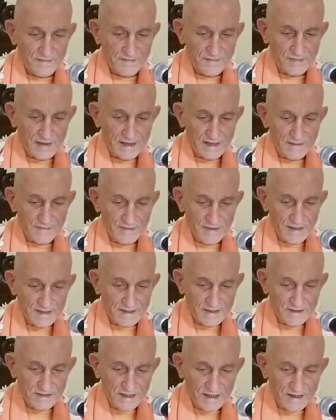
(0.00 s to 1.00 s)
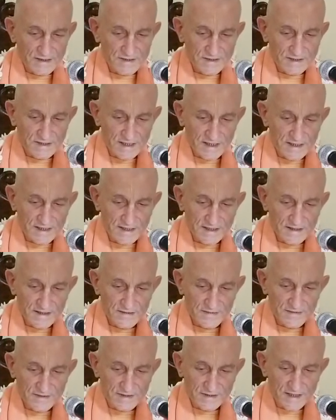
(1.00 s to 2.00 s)
Ballabha Bhattacharya then
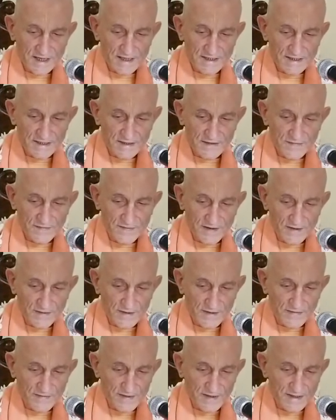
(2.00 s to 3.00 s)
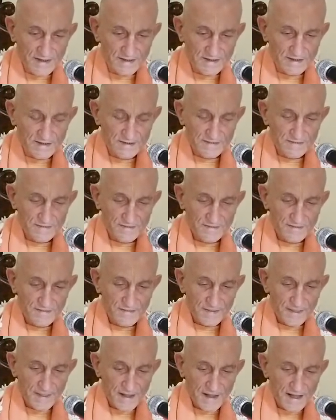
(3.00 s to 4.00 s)
recited the following verse.
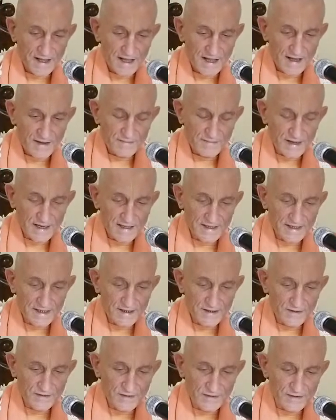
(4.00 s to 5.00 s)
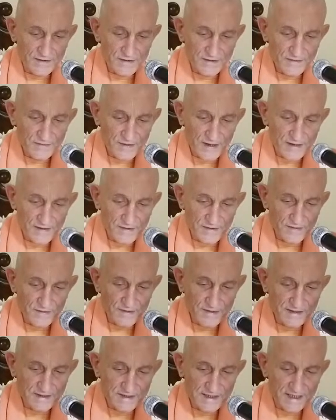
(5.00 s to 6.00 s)
My dear Lord, one who
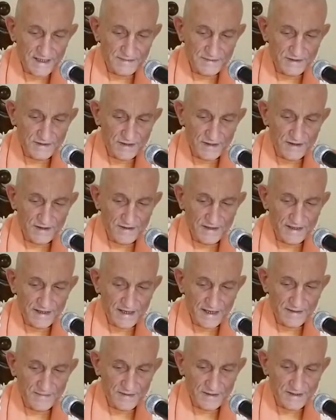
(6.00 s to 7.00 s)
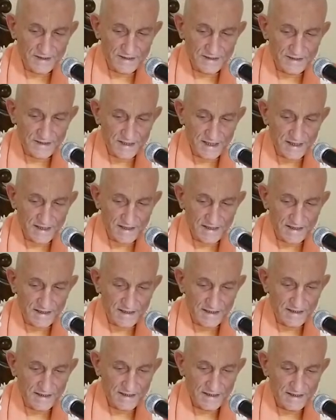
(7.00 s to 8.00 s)
always keeps your holy name on his
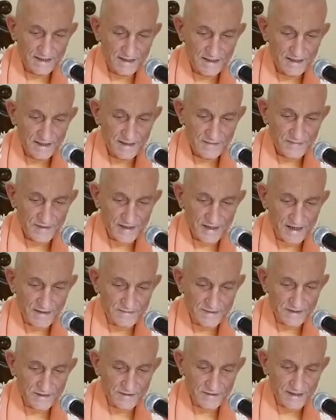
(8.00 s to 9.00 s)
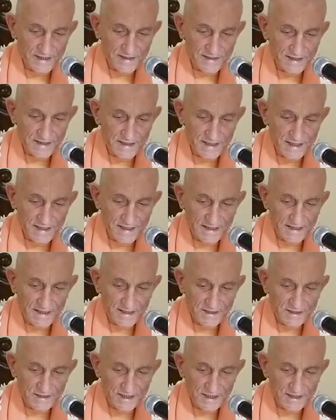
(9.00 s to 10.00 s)
tongue becomes greater than an
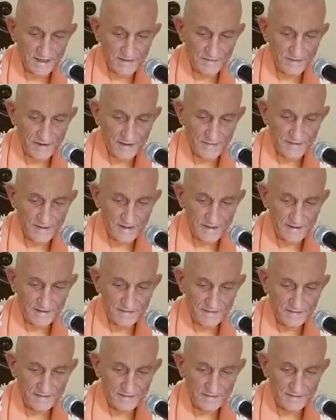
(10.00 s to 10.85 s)
initiated Brahmana.